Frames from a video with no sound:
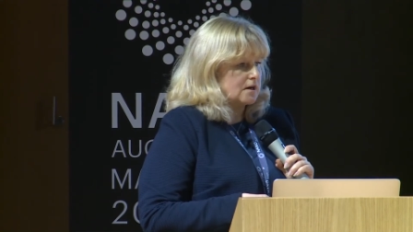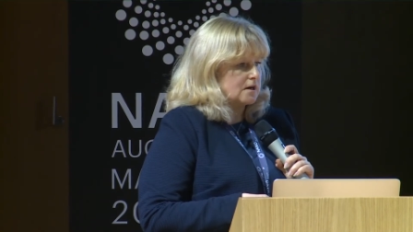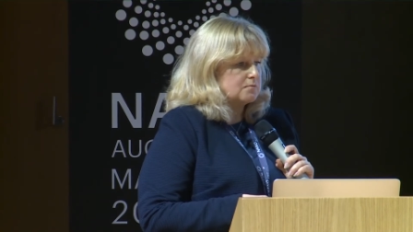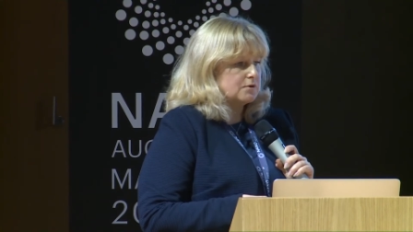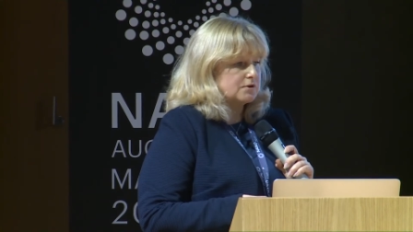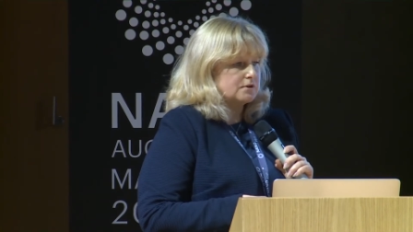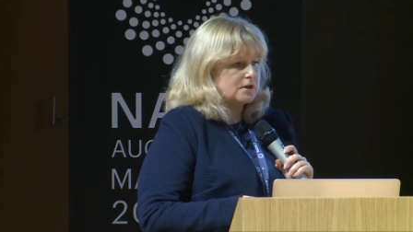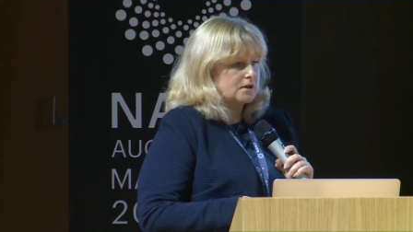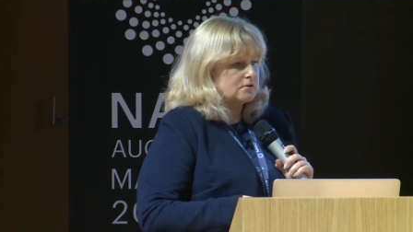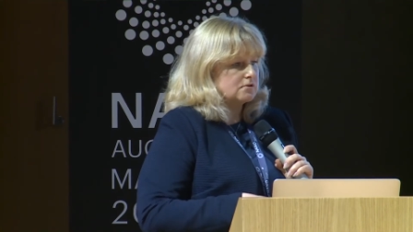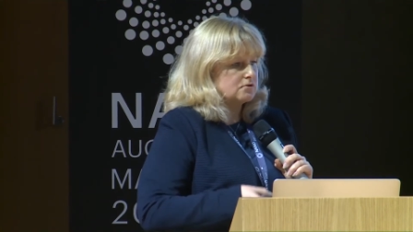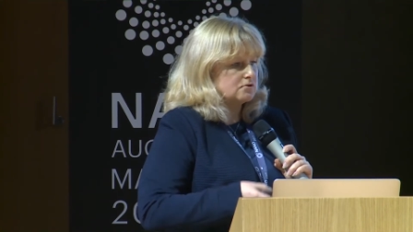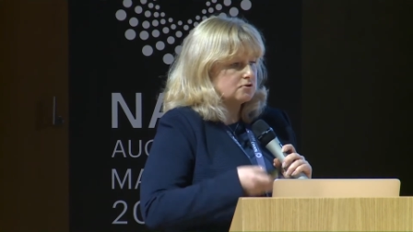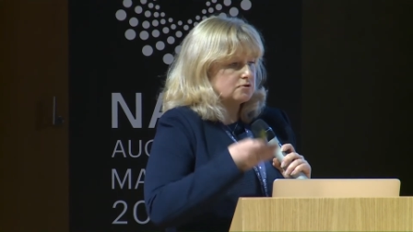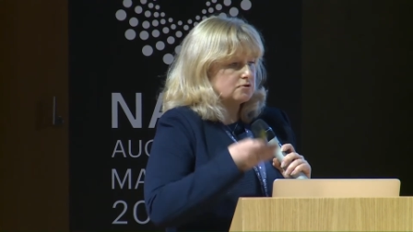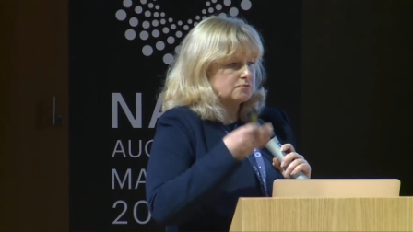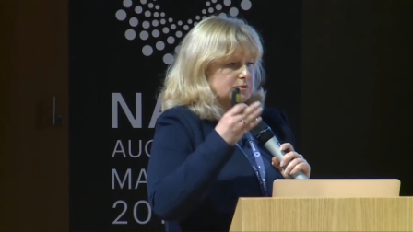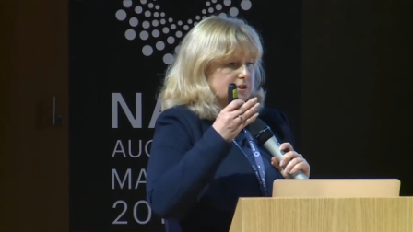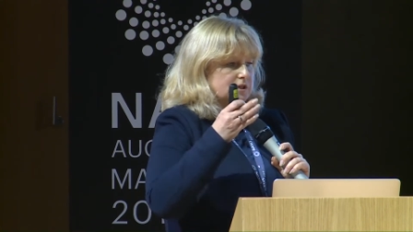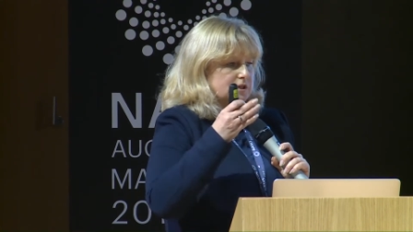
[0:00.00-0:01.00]
carbon
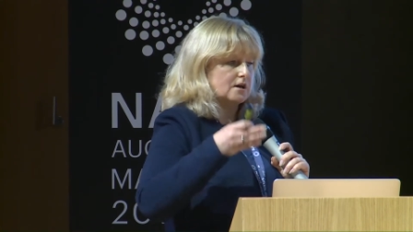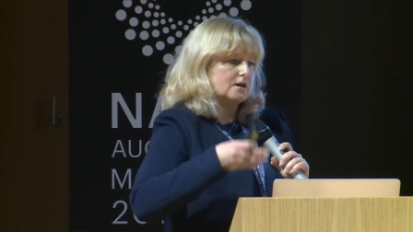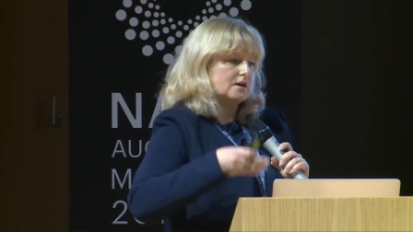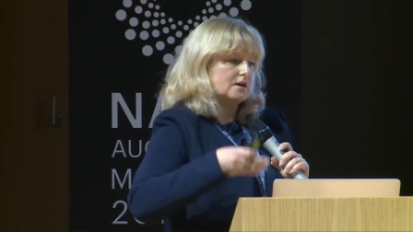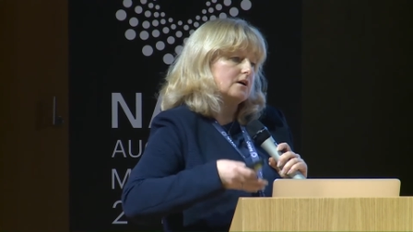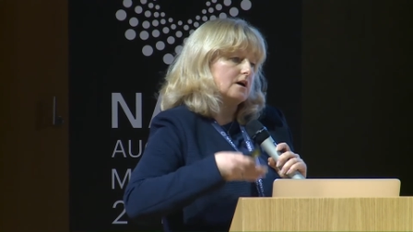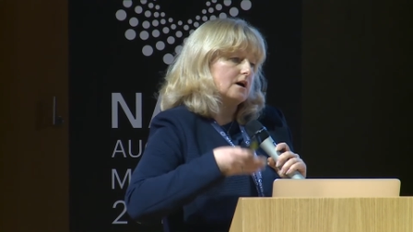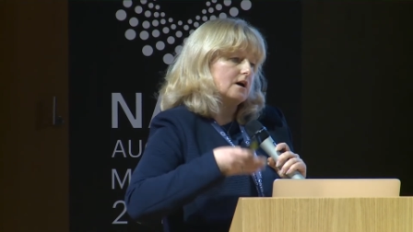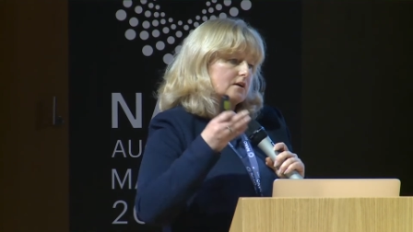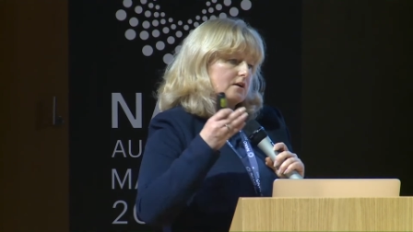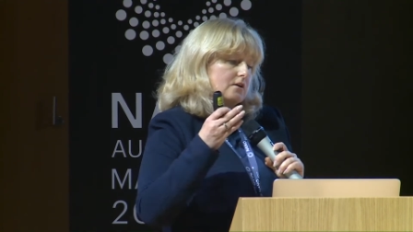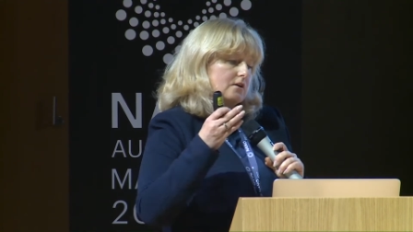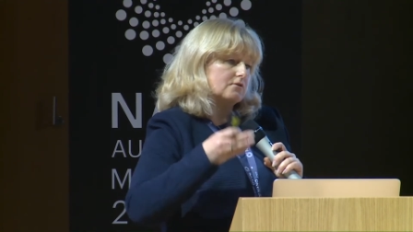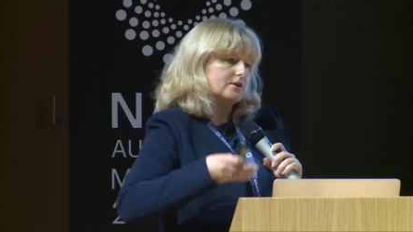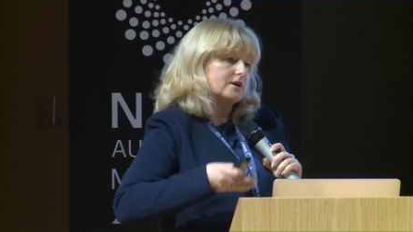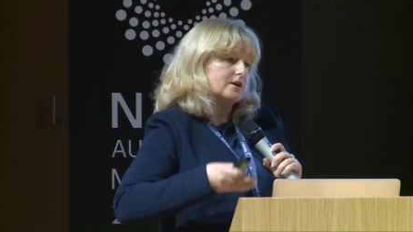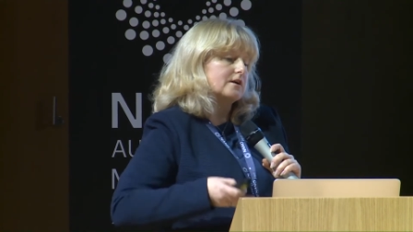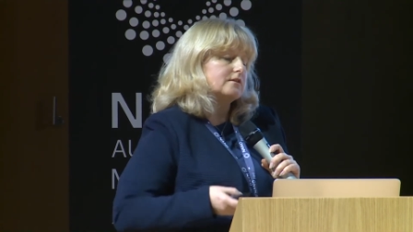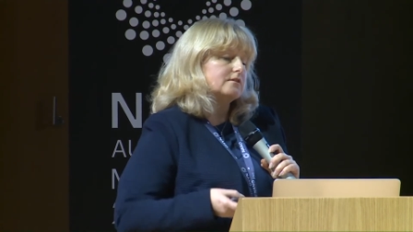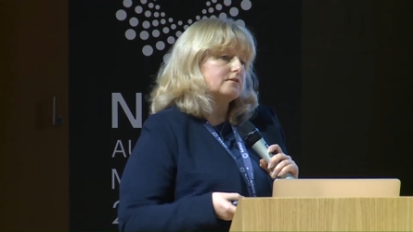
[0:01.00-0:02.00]
nanotubes are, are
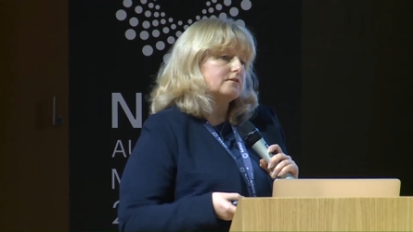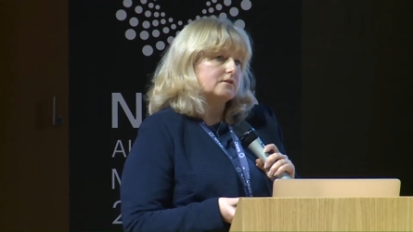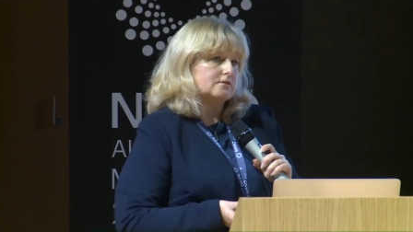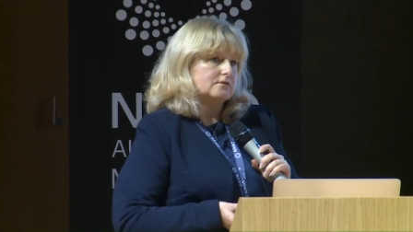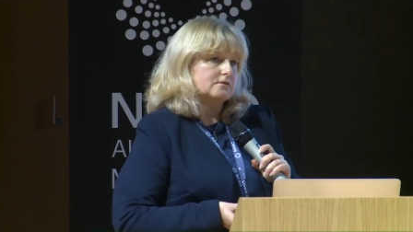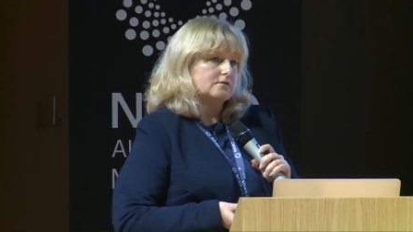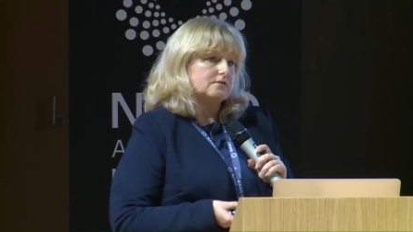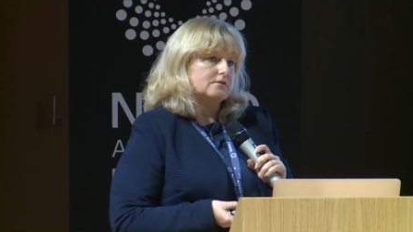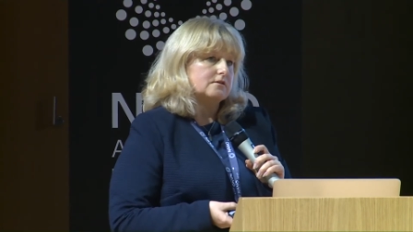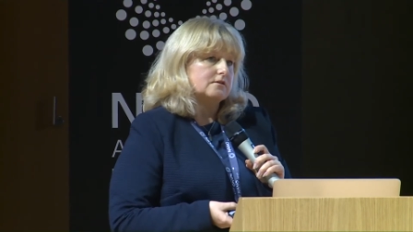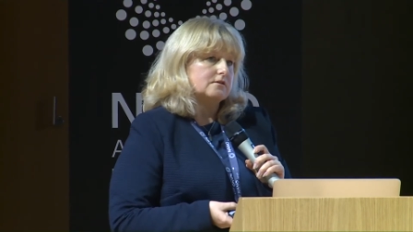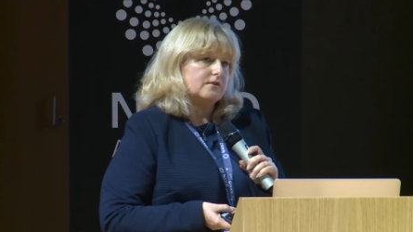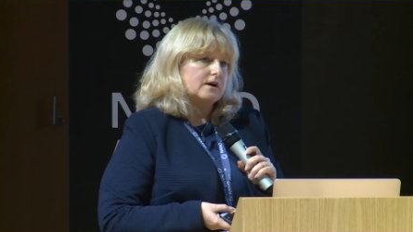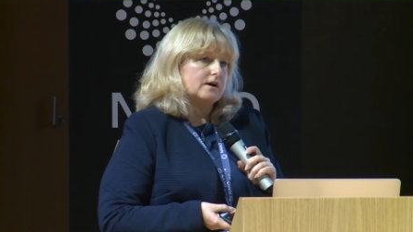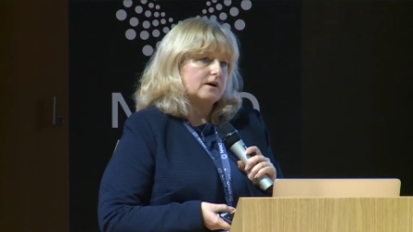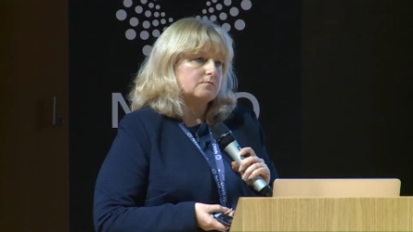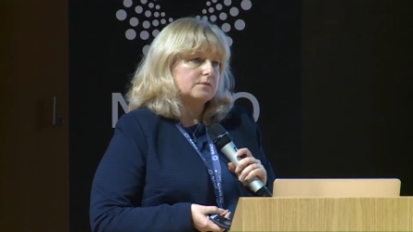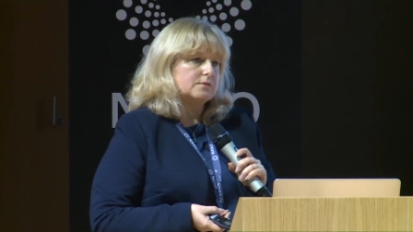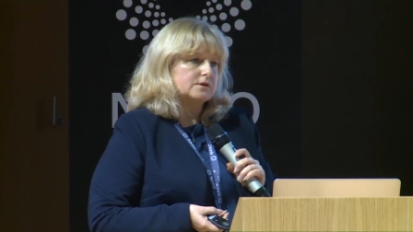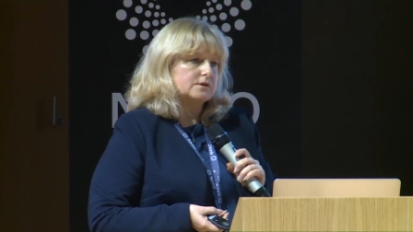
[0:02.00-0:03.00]
oriented in the
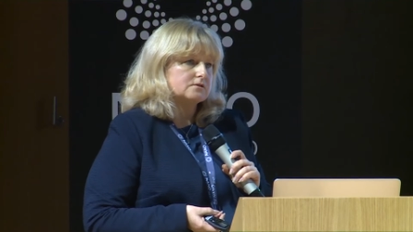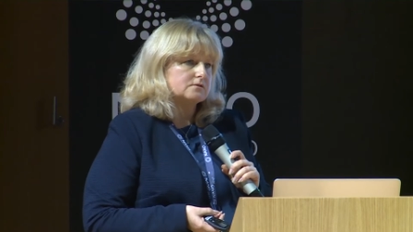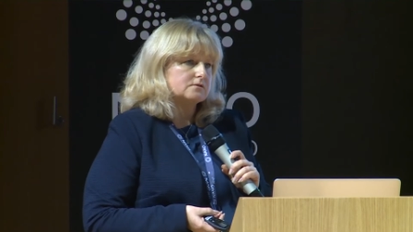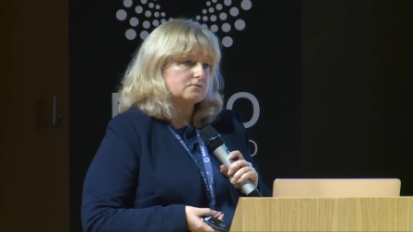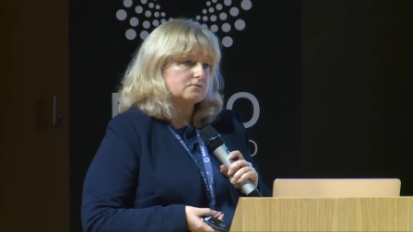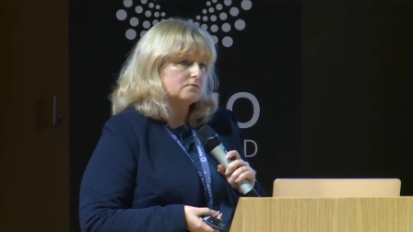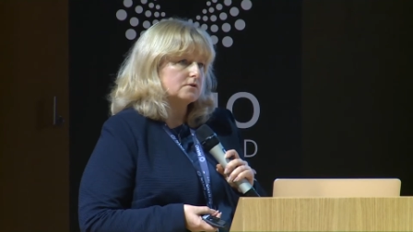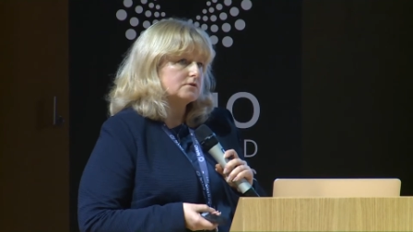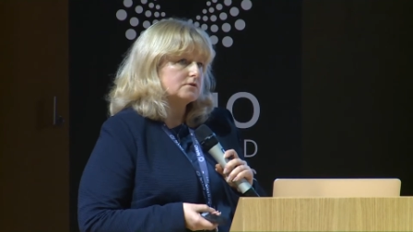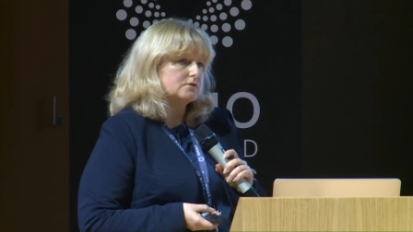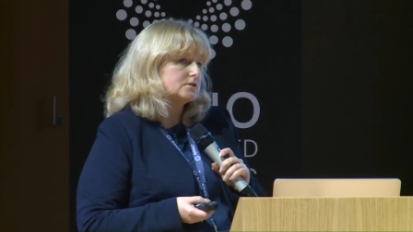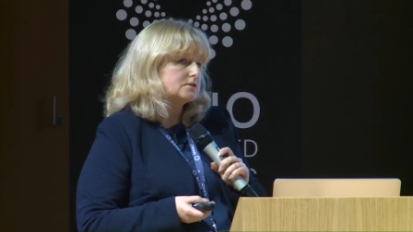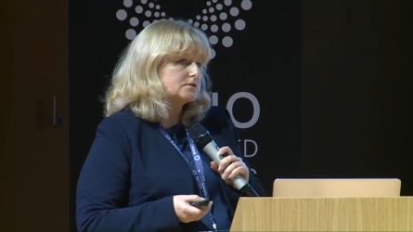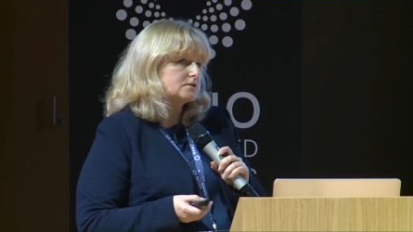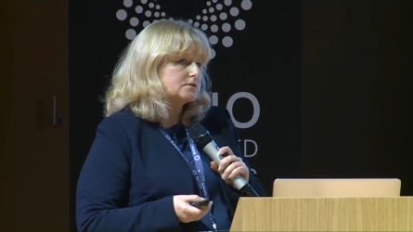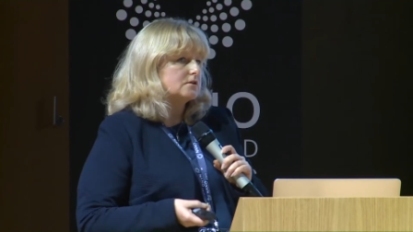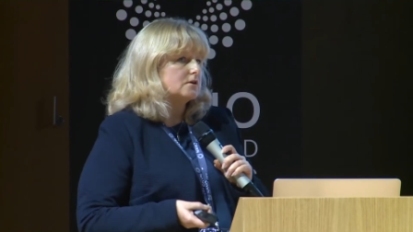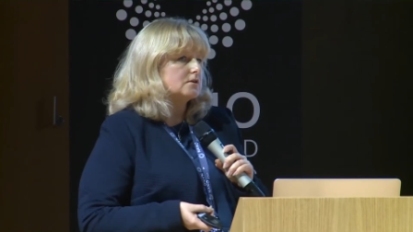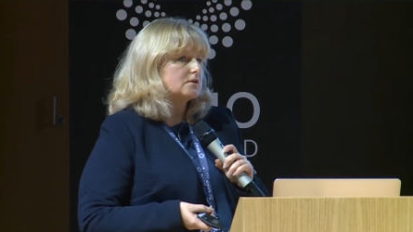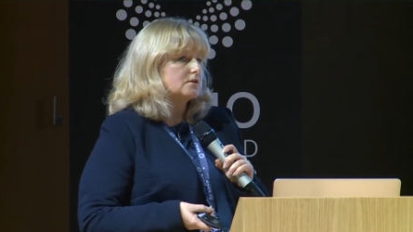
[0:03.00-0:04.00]
fibers, what
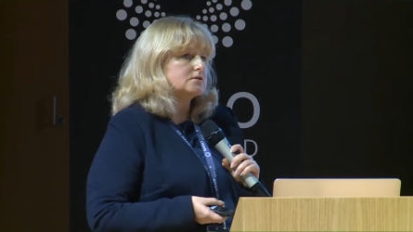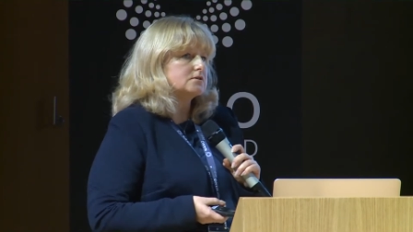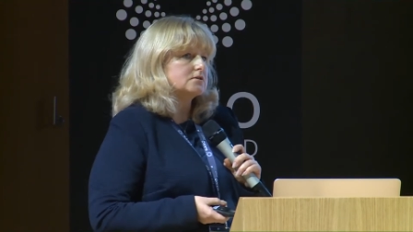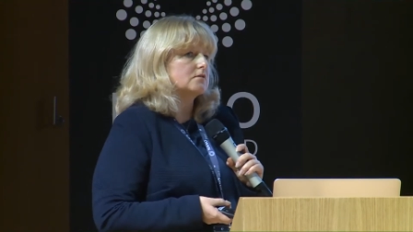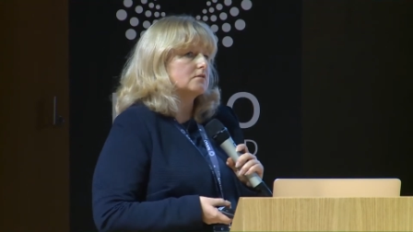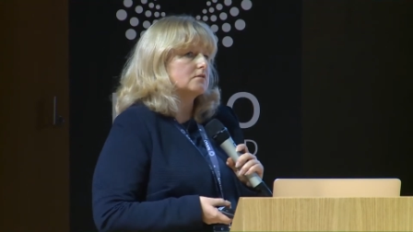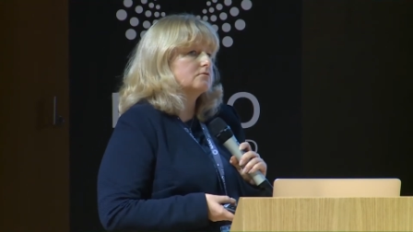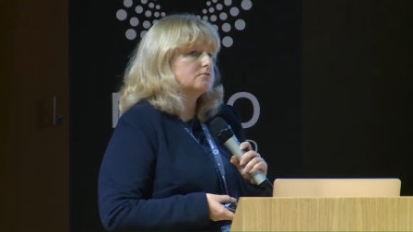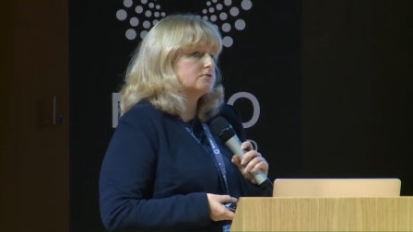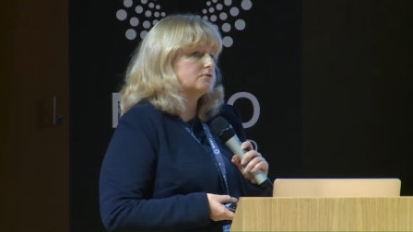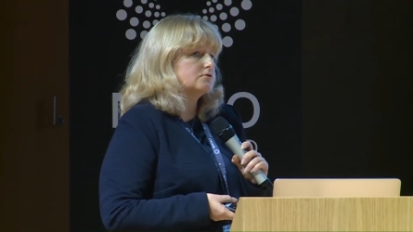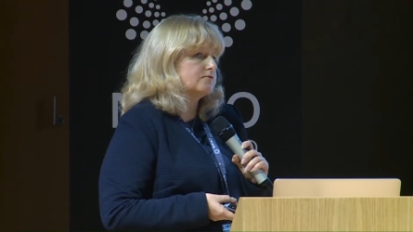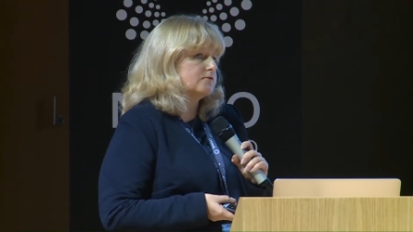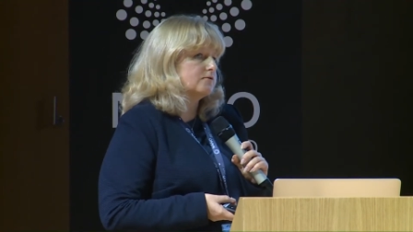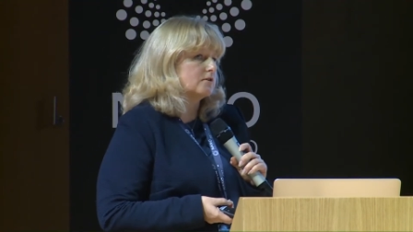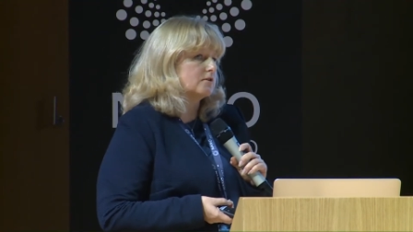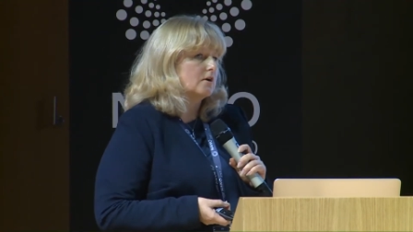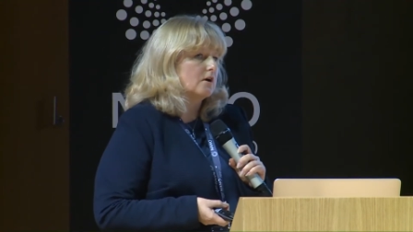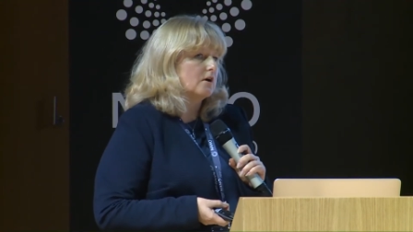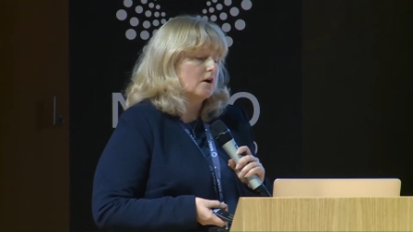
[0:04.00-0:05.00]
is not so good
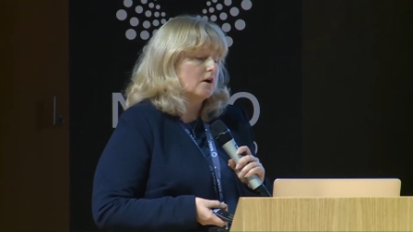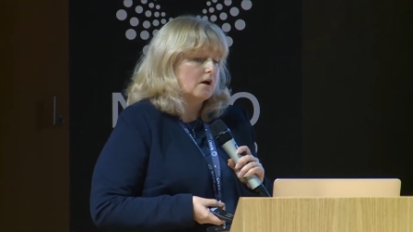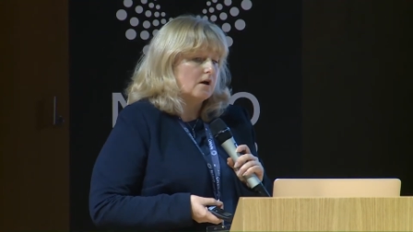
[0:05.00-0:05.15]
for